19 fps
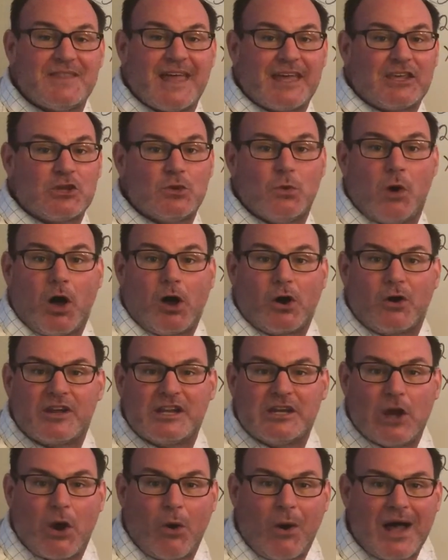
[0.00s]
that you already
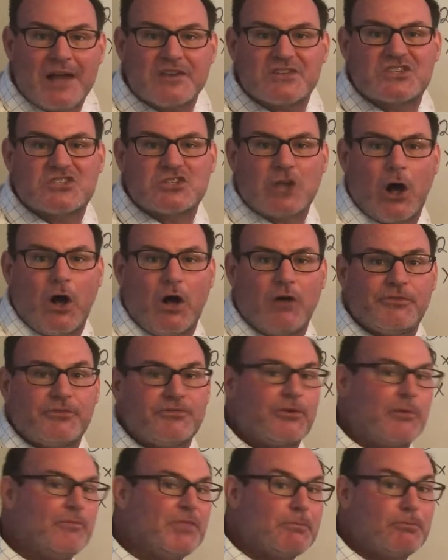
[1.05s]
know how to solve
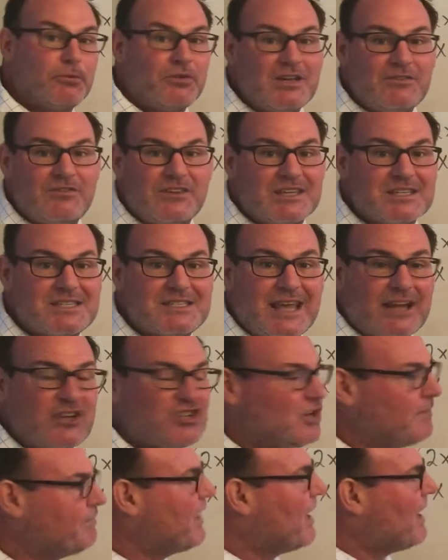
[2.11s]
from the previous
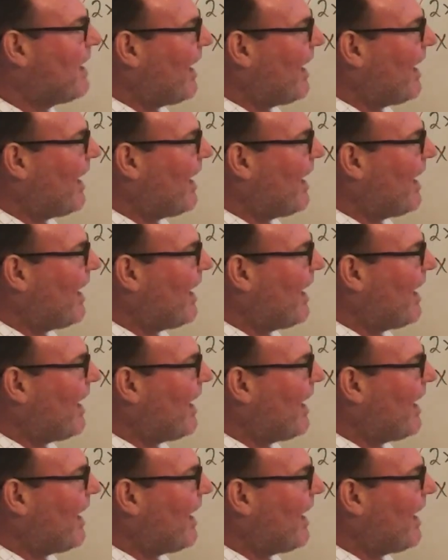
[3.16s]
section.